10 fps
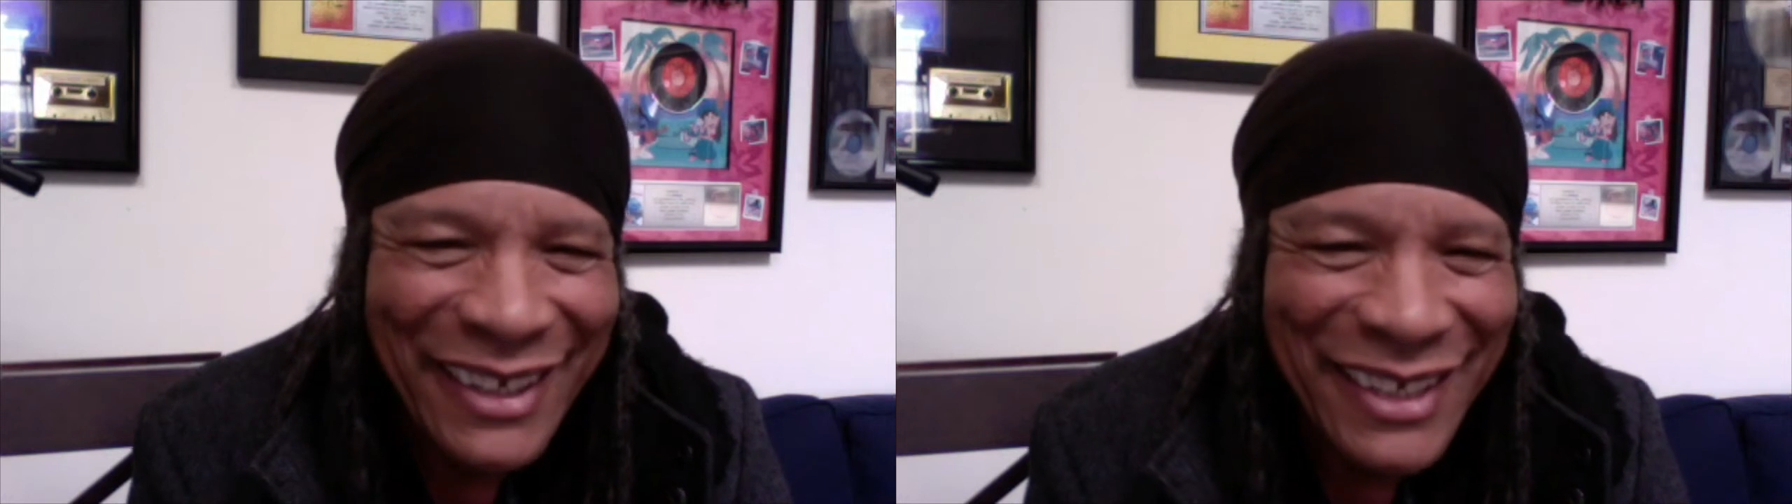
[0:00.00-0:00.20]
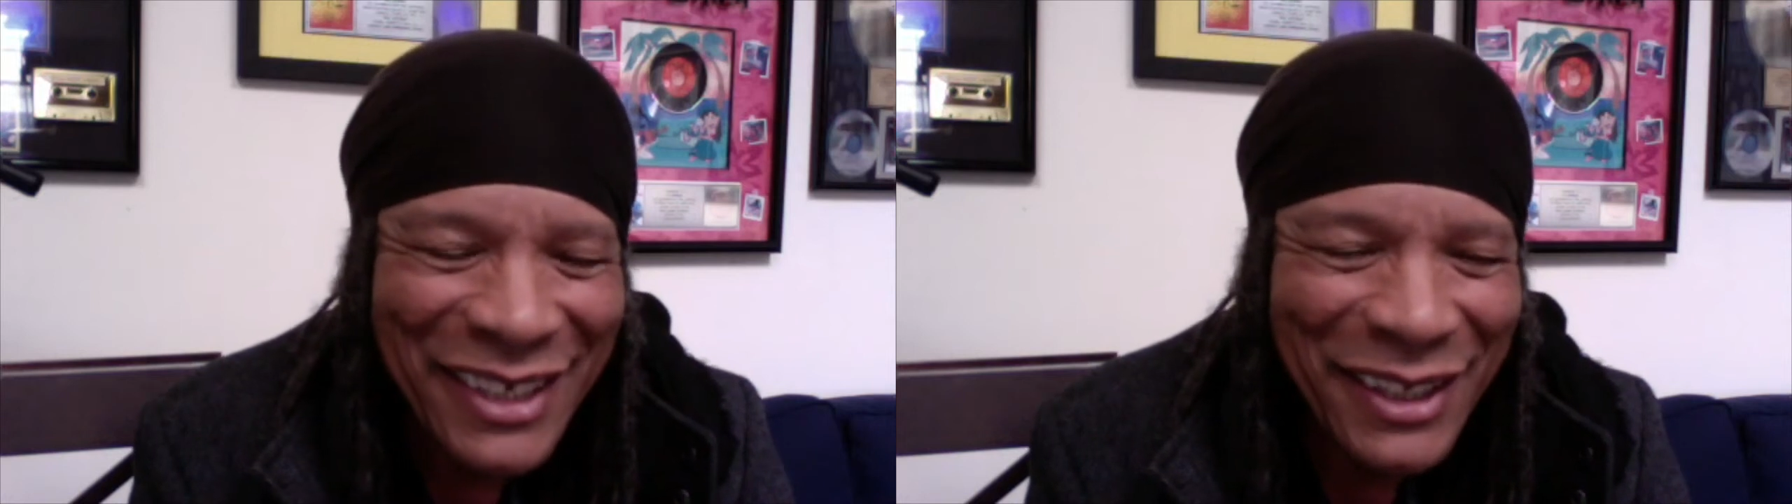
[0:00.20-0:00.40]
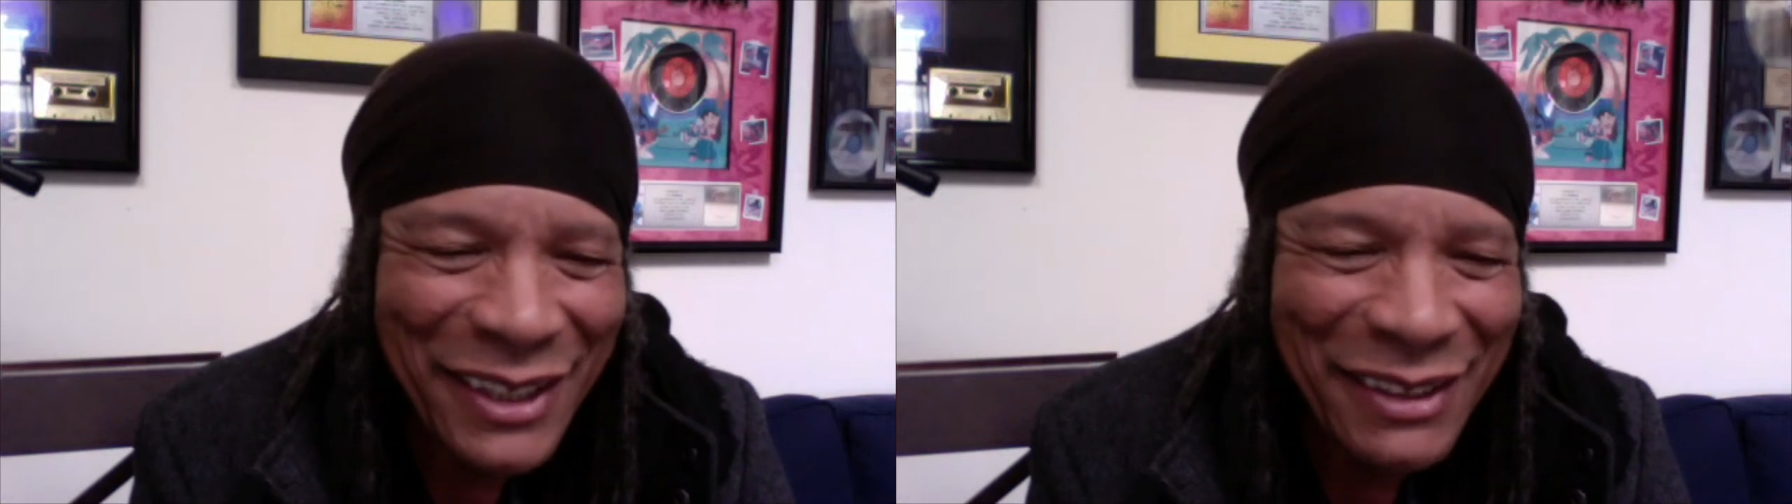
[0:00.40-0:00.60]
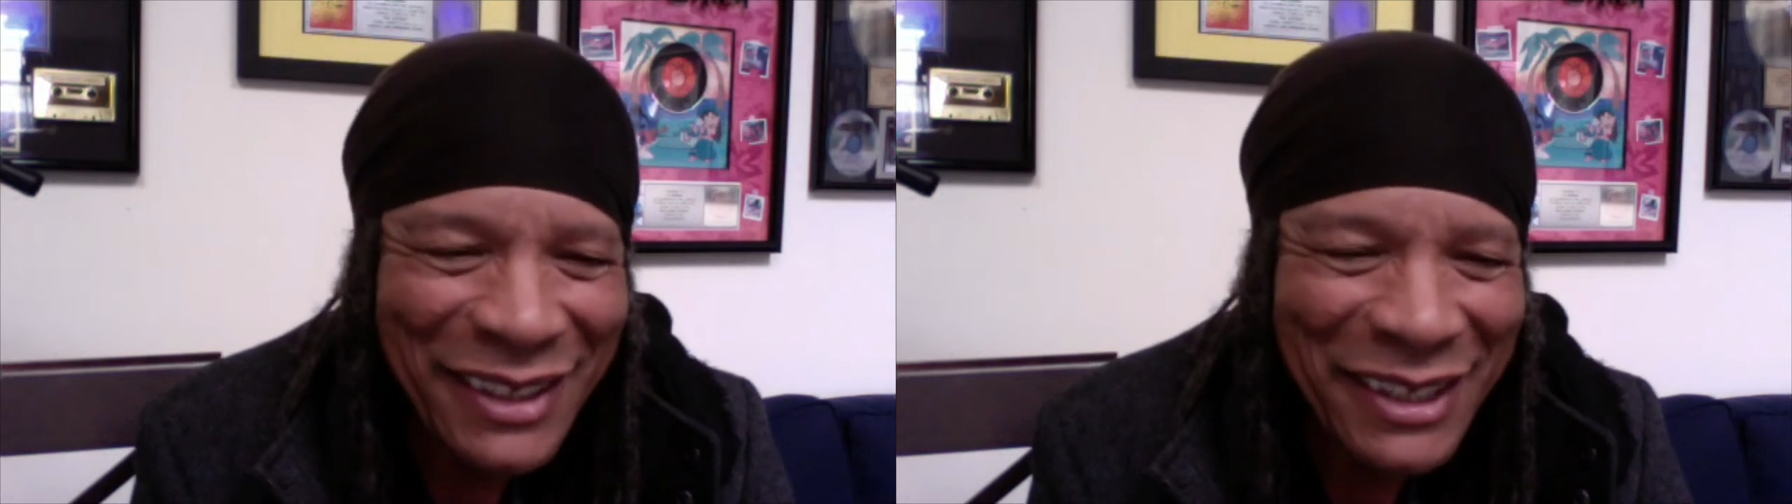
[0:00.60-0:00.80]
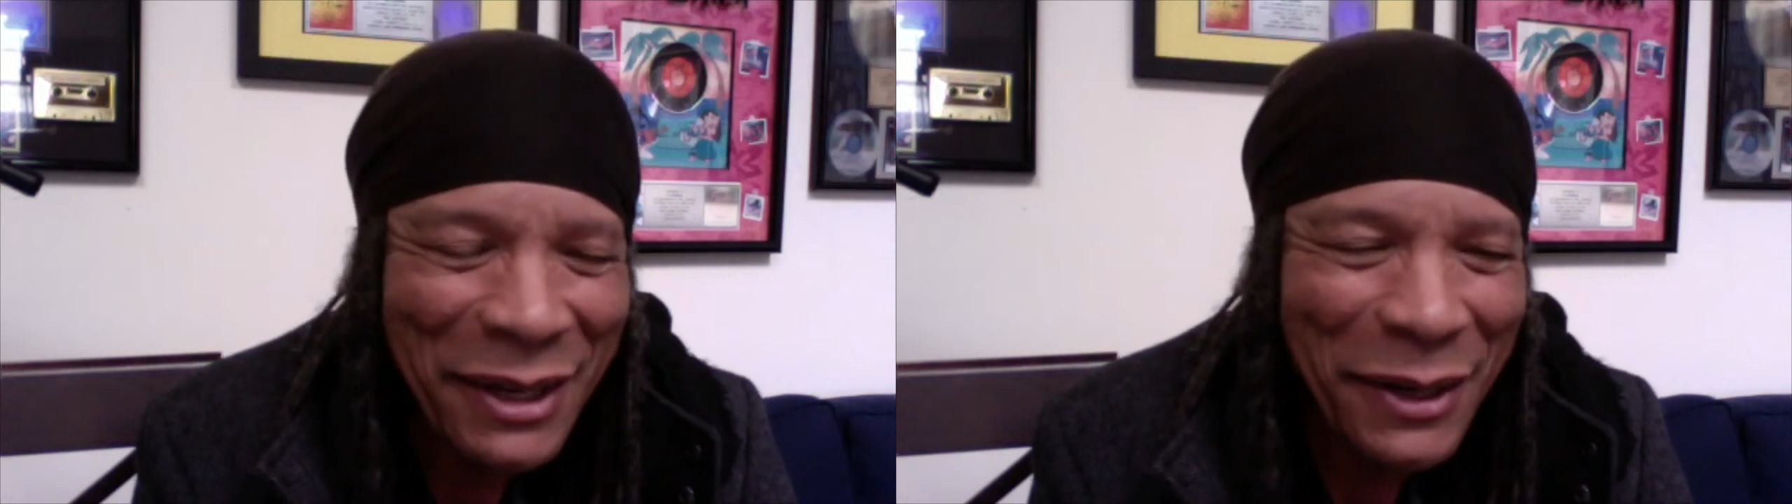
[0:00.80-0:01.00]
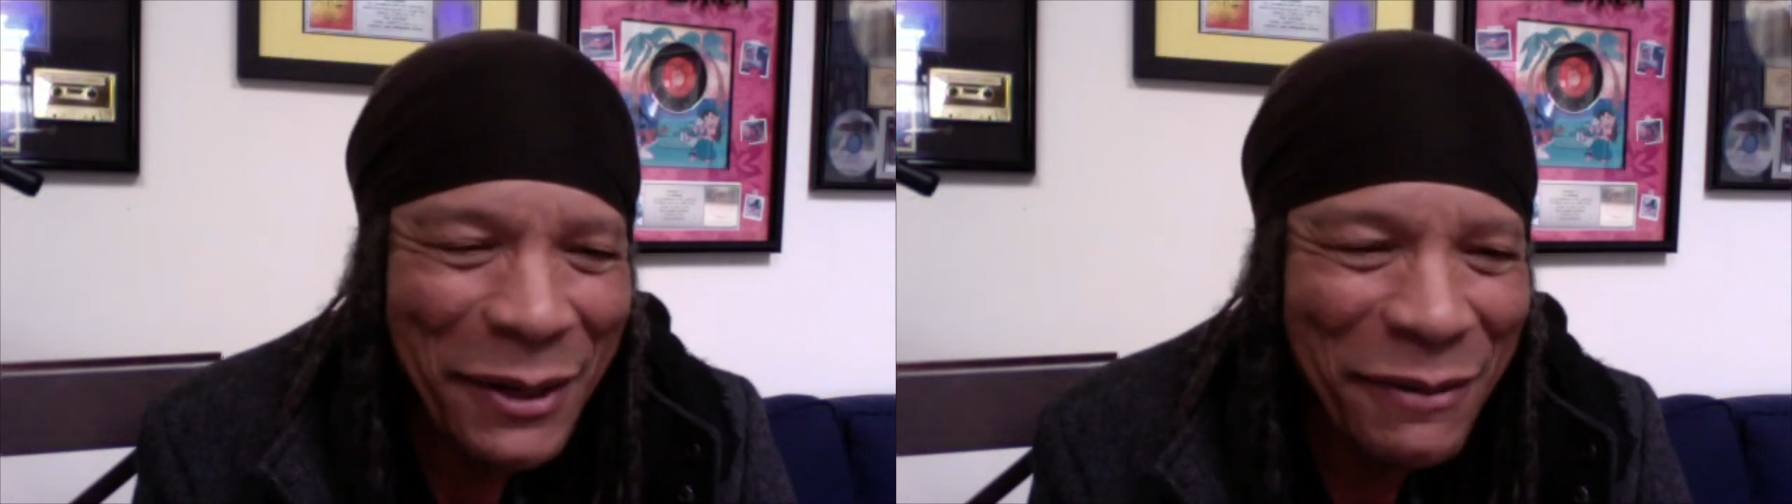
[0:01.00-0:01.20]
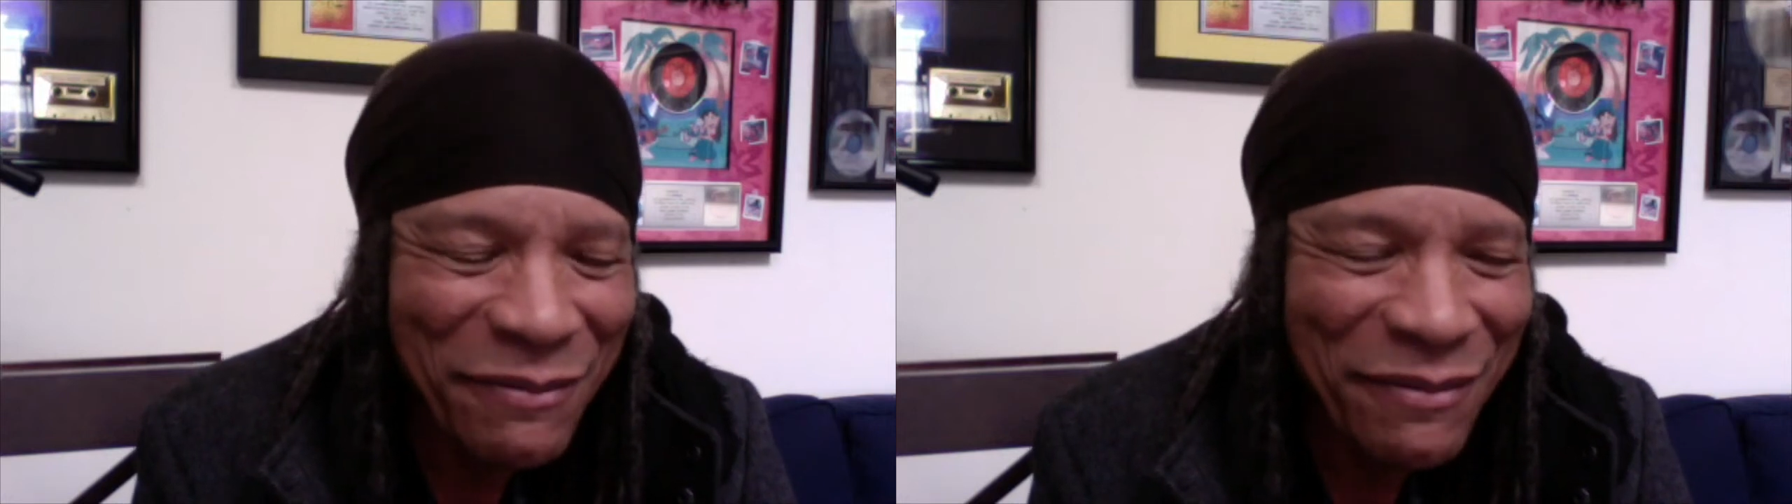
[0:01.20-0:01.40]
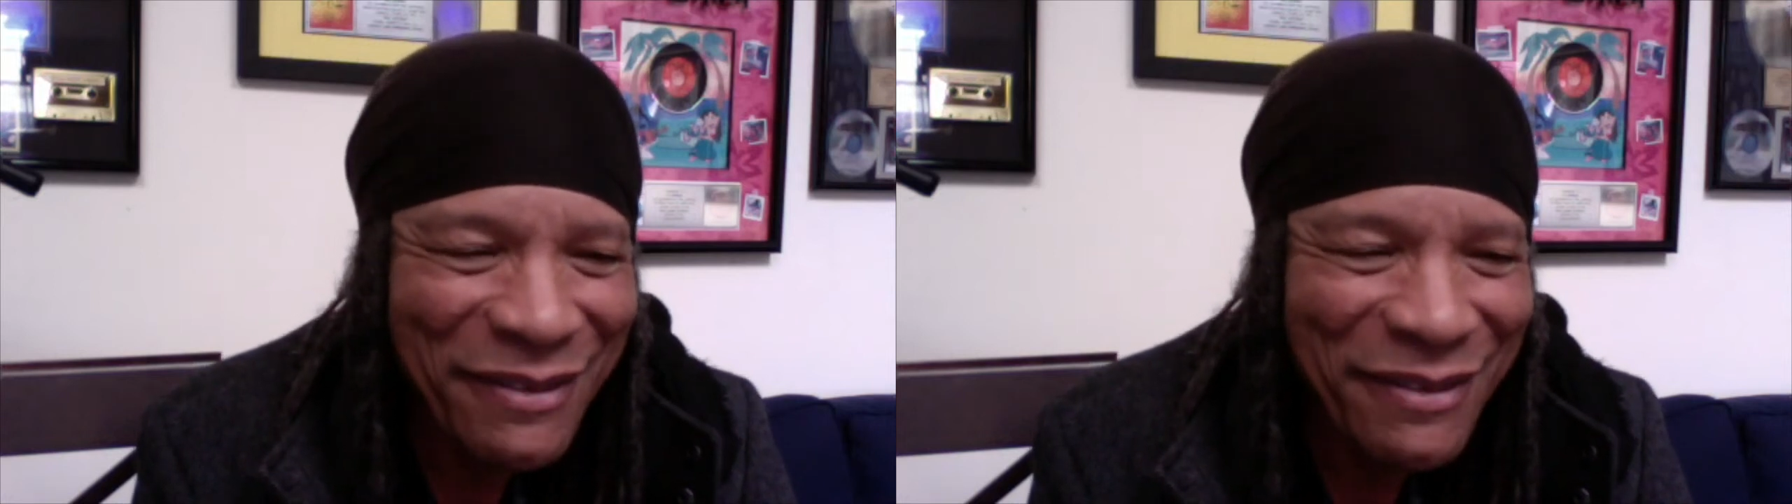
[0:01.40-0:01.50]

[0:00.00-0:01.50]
till you know